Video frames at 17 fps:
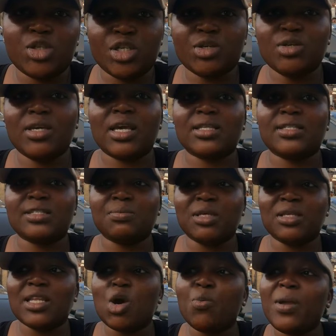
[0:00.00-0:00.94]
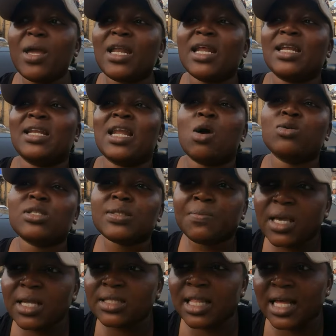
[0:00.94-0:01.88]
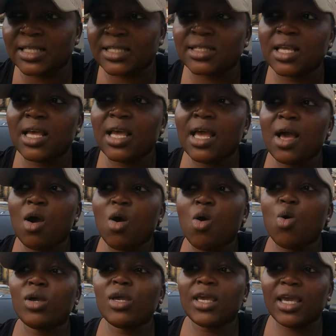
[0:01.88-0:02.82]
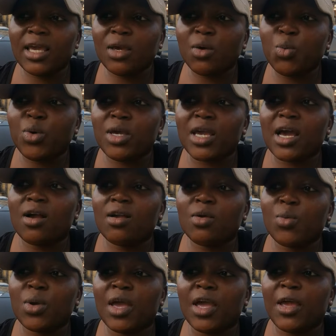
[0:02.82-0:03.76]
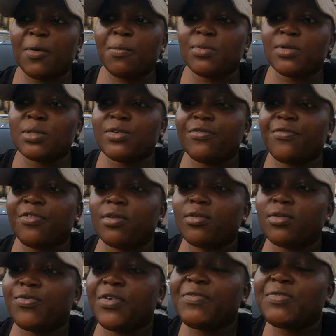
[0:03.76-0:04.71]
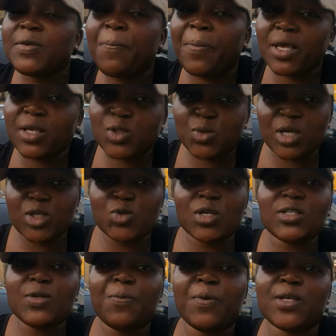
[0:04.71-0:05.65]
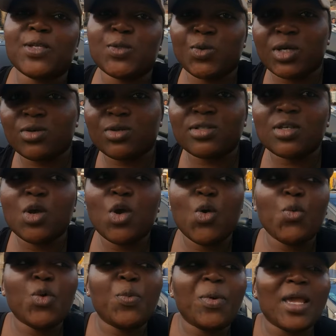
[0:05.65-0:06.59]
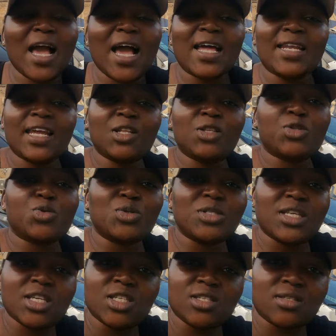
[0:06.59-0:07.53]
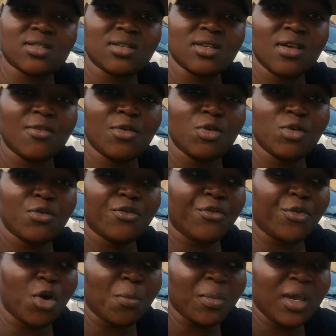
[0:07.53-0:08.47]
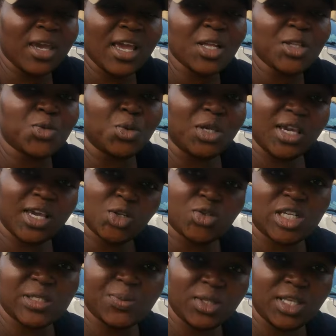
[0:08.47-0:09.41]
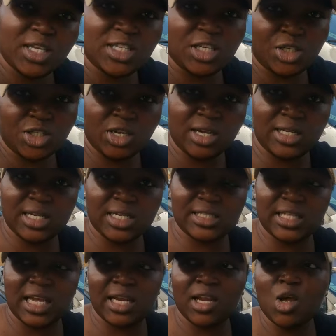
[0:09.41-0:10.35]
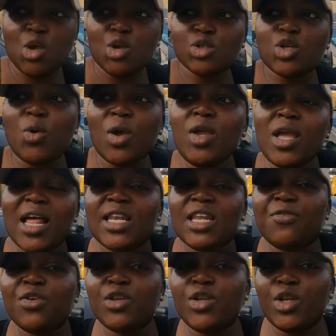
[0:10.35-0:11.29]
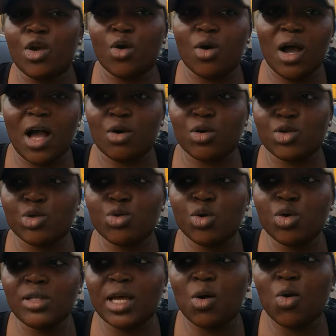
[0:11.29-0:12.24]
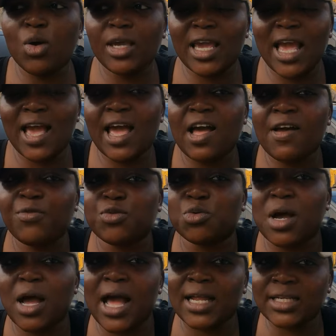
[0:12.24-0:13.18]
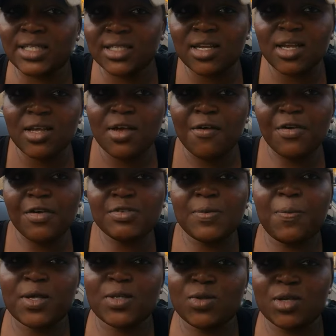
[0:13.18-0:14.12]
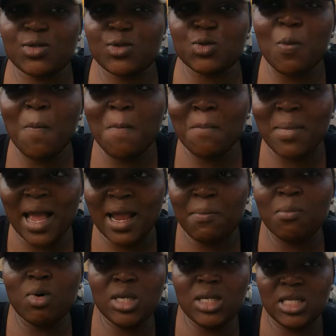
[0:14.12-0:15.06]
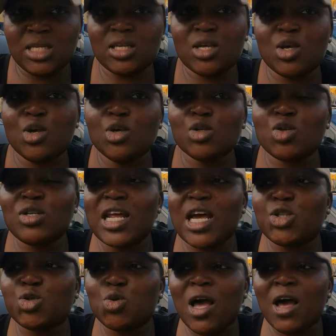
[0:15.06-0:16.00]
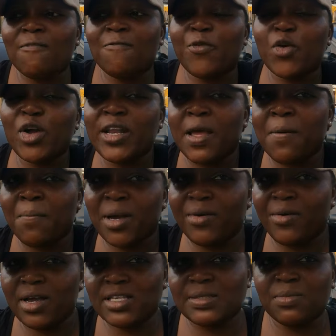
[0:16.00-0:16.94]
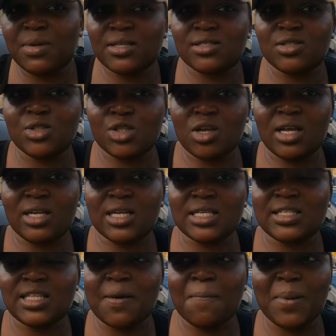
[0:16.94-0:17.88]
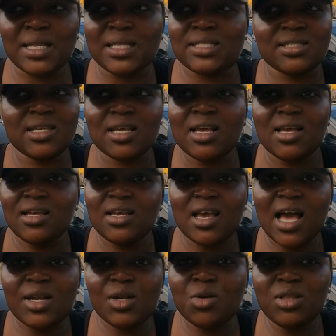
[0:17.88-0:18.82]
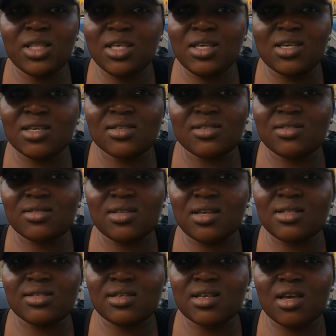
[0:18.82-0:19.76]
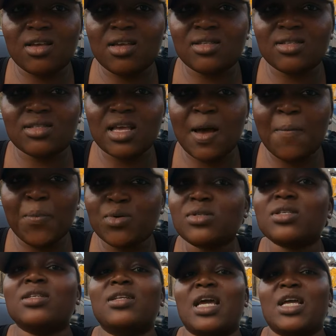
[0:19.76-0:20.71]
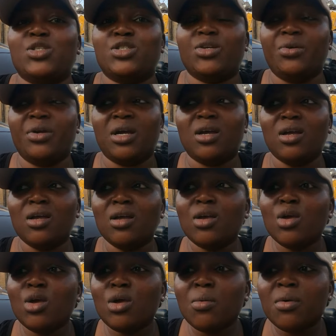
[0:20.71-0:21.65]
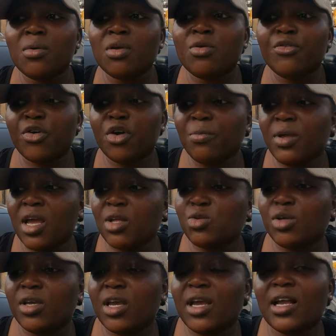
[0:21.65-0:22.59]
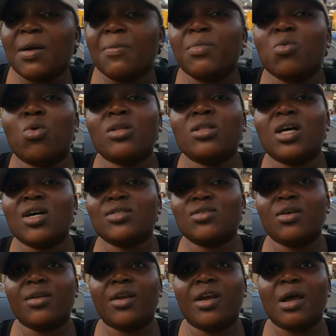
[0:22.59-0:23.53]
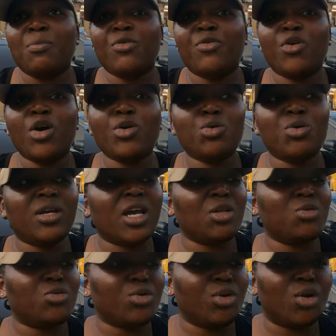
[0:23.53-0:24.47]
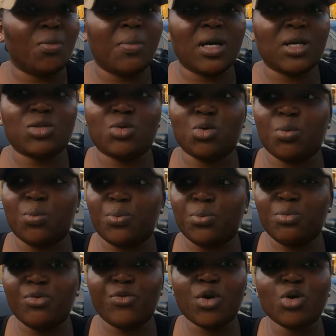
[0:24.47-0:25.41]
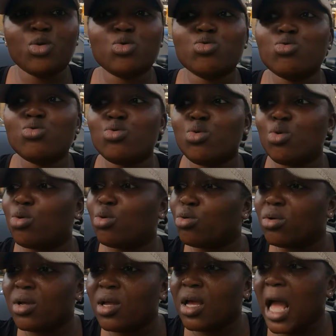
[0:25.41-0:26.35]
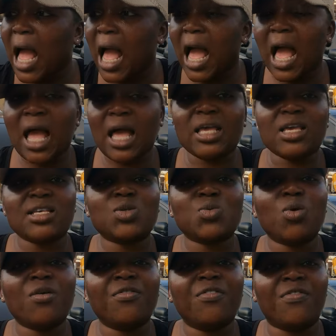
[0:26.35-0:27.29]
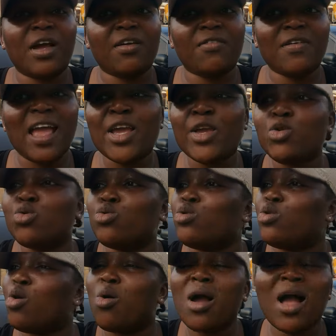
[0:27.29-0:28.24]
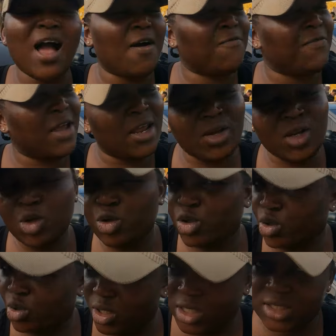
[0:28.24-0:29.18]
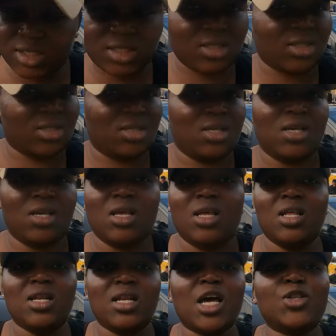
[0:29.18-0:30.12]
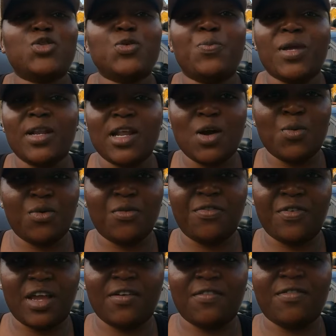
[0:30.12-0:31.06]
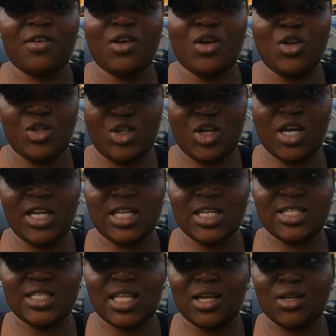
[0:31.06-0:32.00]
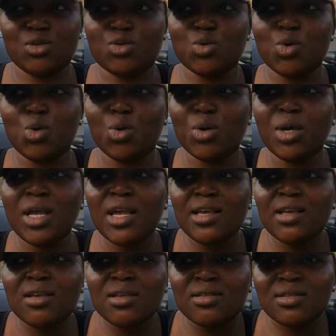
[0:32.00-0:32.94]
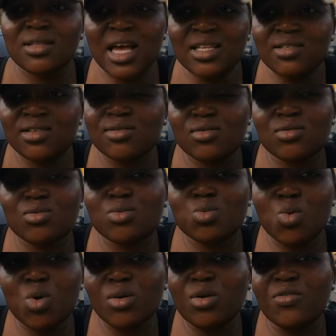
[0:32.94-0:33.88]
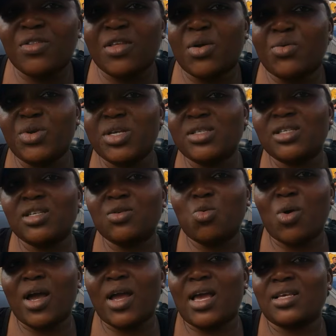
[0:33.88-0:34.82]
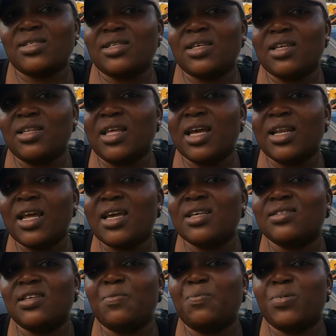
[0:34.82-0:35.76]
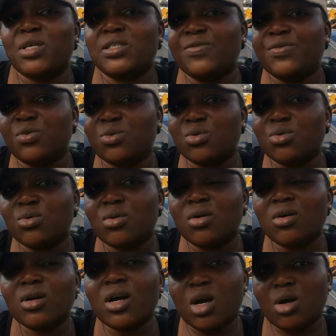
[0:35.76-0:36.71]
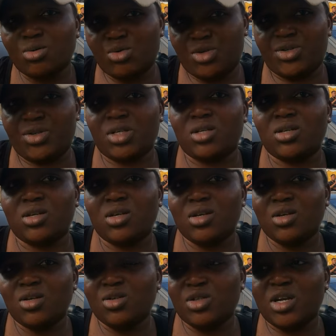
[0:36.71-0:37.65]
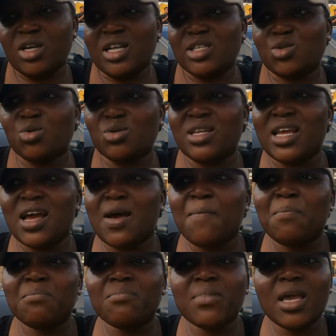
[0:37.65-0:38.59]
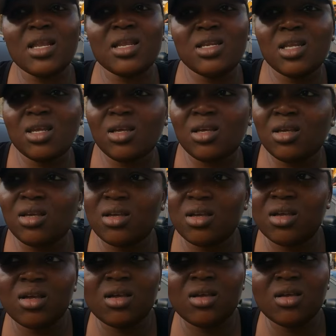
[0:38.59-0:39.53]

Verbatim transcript: Do you get me? There will be an announcement that, okay, we are um, fifty pesos, twenty pesos will be added to this from here to here transportation. Do you understand? So when you are leaving your house, you know that, okay, I have to add fifty pesos to my money so that to avoid embarrassment. Do you understand? But I don't think it's, it's, it happens in Nigeria. From here to here can be one thousand naira. Before you get to your bus stop, before you know, ah, it's one five, and you don't have any choice that to pay that one five. Do you understand? So that is one of the reasons why I said Ghana is a peaceful country. Do you understand? So there are many.